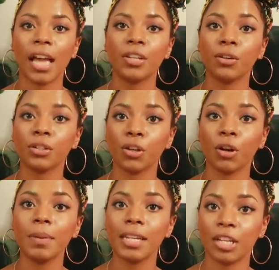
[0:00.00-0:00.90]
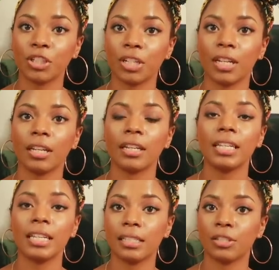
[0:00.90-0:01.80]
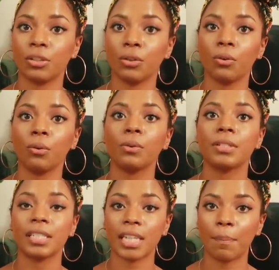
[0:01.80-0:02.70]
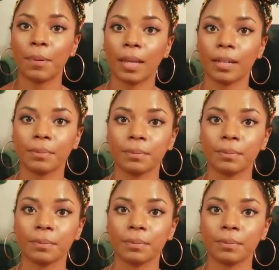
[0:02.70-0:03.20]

and your determination need to step in.